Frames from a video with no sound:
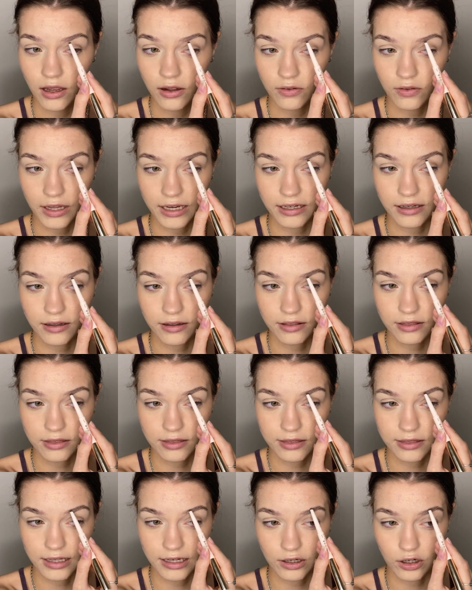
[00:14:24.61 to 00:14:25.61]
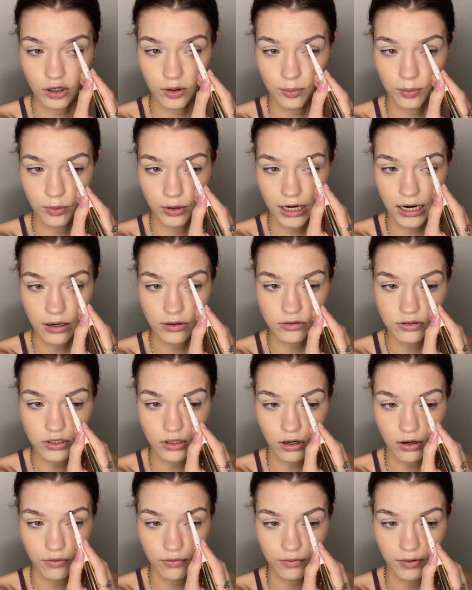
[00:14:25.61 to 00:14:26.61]
like thicker brows
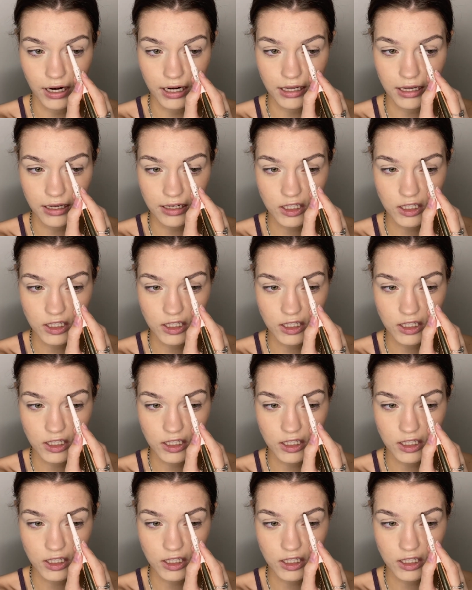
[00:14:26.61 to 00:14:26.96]
already,